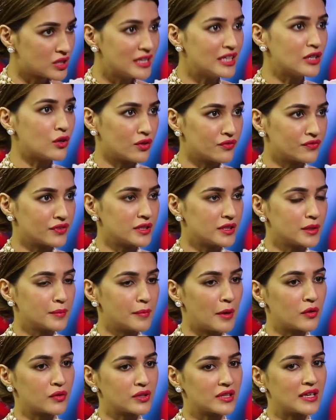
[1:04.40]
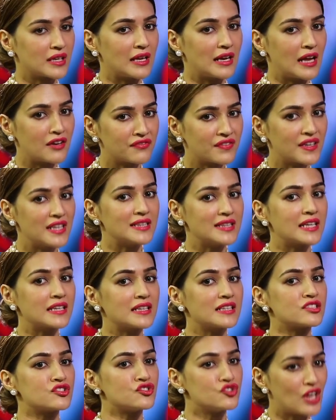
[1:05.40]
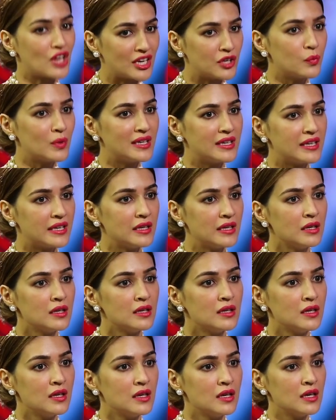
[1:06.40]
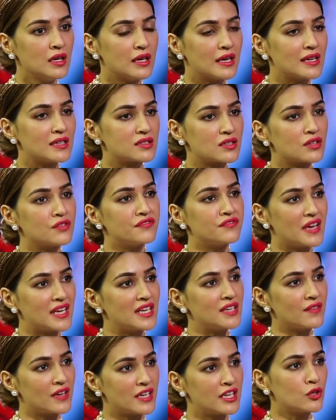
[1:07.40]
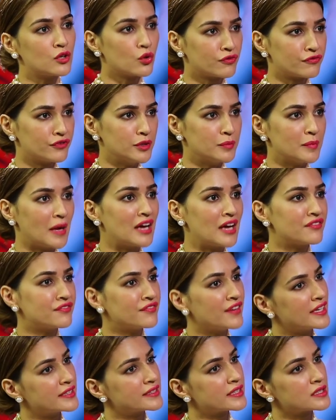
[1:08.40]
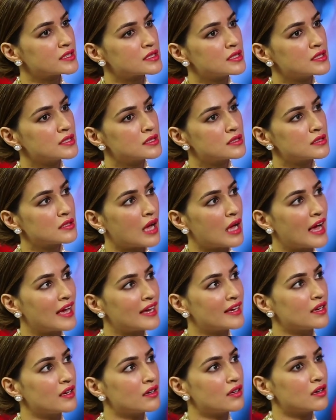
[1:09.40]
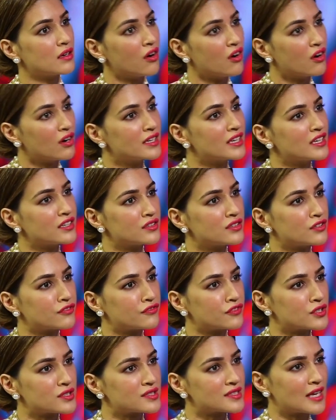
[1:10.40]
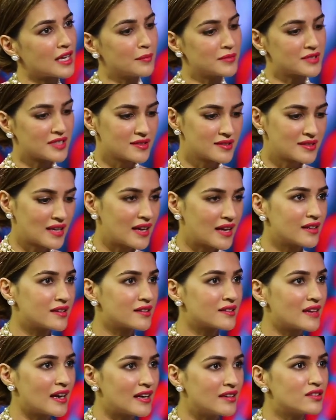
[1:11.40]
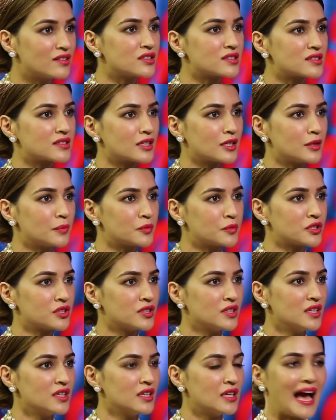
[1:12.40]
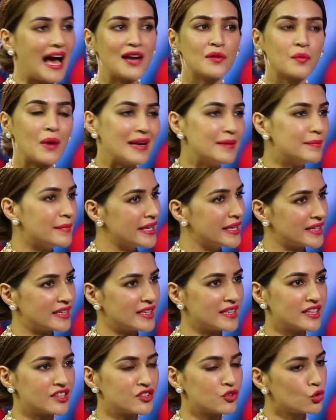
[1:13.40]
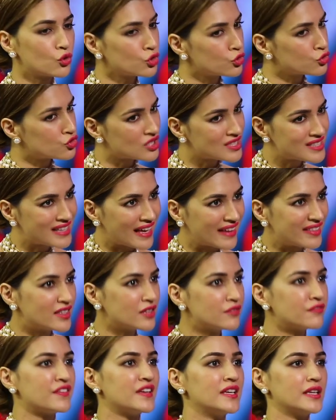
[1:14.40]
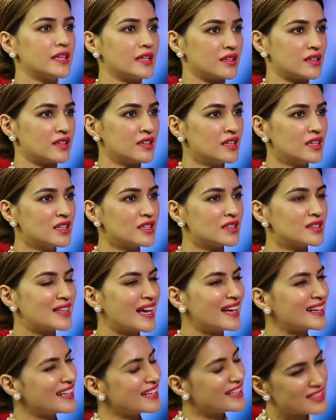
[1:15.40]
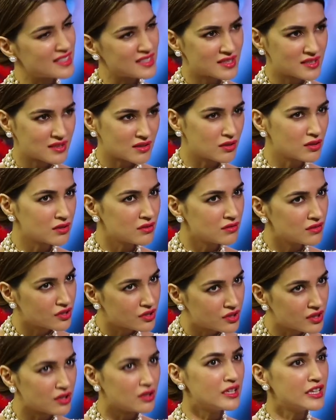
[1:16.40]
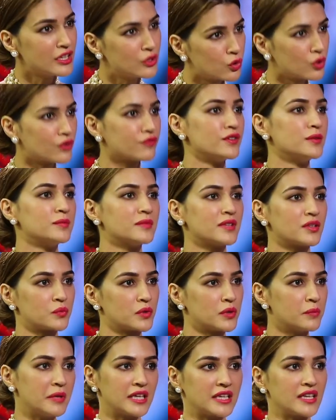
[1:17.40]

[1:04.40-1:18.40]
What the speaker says: really confident about it. And I feel that it genuinely is a very, very good film. I felt it since I heard it the first time, since I read the script and while making it, you know, you just get the feeling that it is a really good film that we're